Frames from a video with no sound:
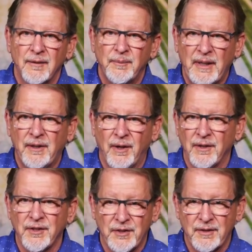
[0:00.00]

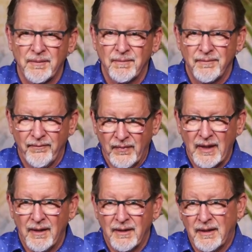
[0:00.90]
because
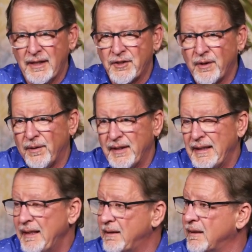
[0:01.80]
they saw the
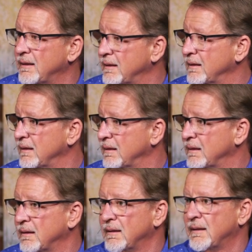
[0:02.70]
need.
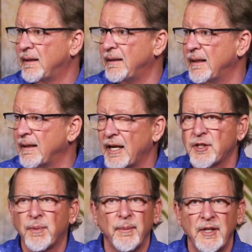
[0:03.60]
They didn't
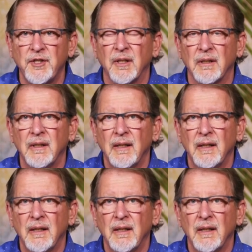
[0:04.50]
ask permission.